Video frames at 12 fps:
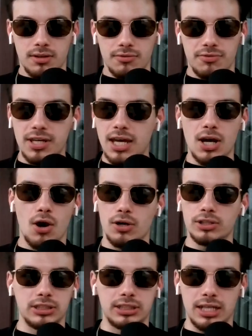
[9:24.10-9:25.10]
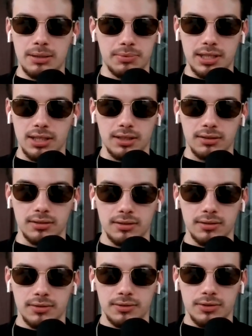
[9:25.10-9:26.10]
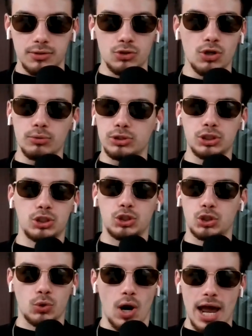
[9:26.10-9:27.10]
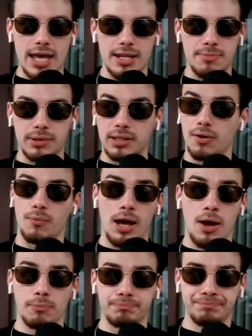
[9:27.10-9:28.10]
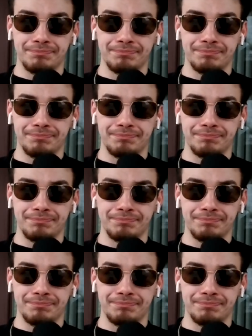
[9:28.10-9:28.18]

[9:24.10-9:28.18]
VAR is the same thing. You don't just try it and be like, well,